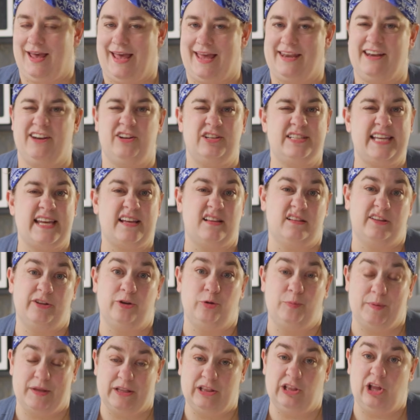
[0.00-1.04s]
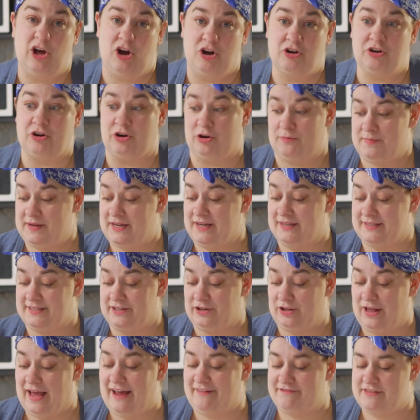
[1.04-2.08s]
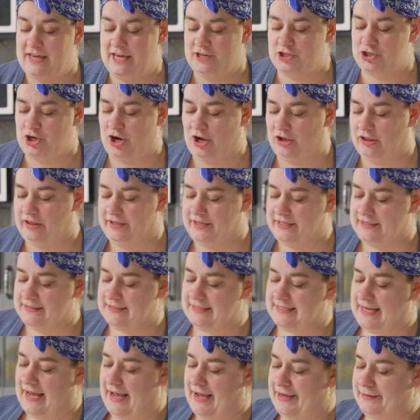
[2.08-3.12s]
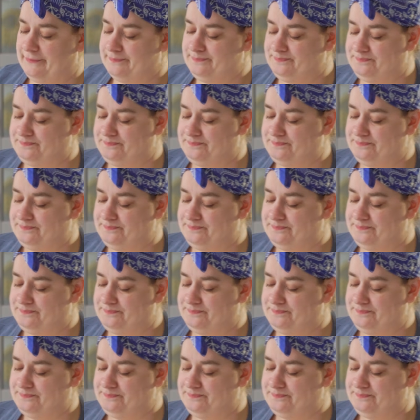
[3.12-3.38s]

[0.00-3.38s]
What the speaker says: And it'll take a little bit longer because it'll have that chocolate inside.